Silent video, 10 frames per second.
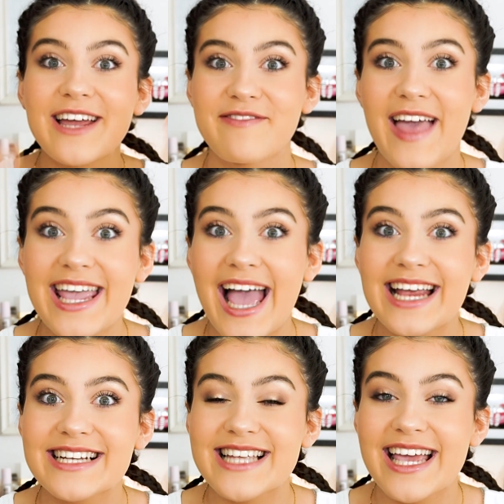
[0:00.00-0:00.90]
If they
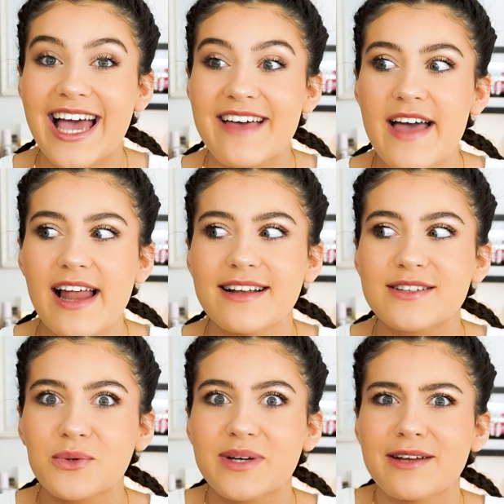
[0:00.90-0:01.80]
hate it and they're
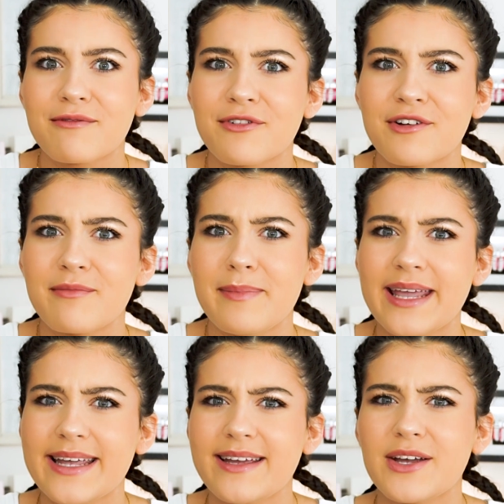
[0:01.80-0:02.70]
talking in front of
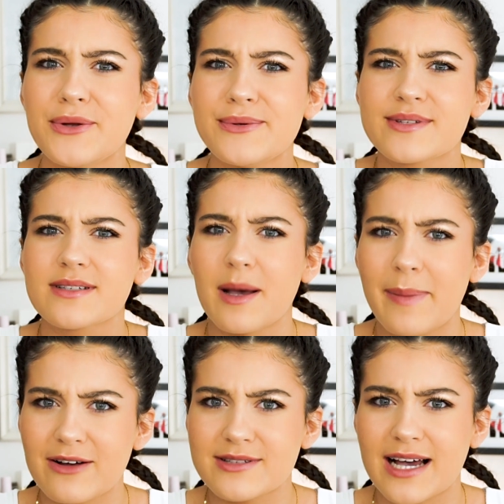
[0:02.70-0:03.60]
me who's
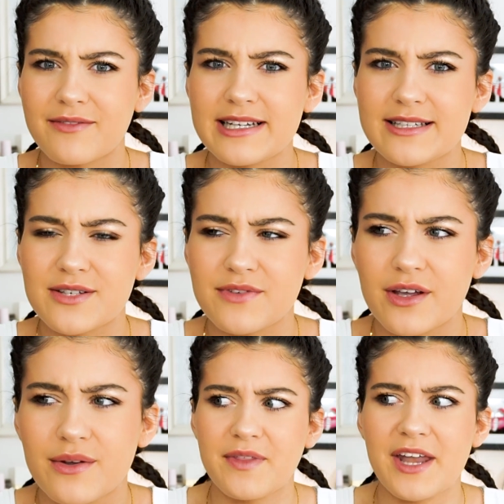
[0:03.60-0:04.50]
about to have an
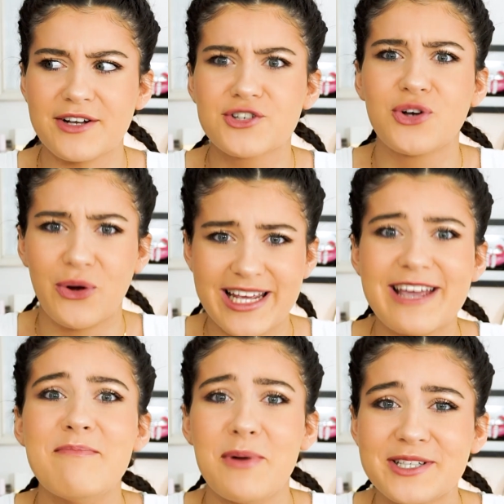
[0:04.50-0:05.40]
interview, then surely
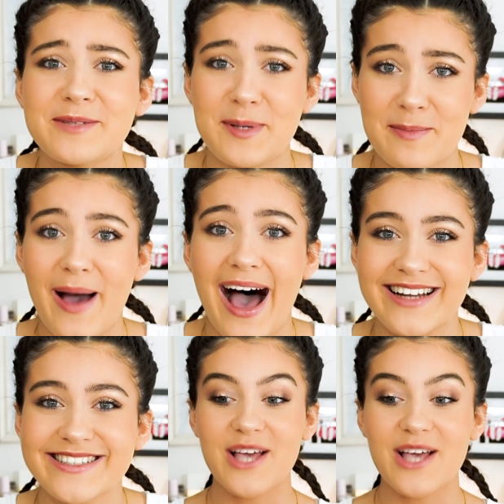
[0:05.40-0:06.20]
it must be bad.